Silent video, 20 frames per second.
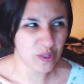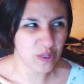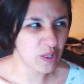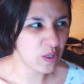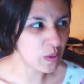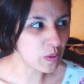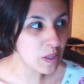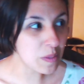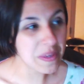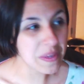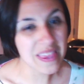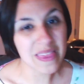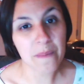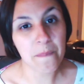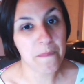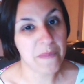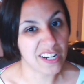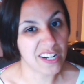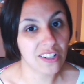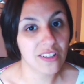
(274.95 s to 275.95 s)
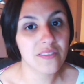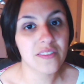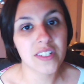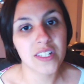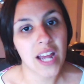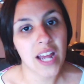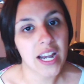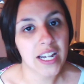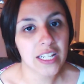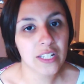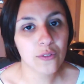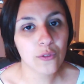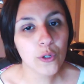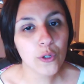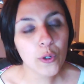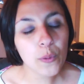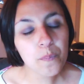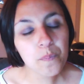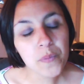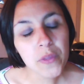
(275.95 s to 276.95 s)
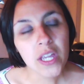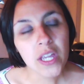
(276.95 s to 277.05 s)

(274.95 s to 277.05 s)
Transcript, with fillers: you don't want to be in the middle of the dining room,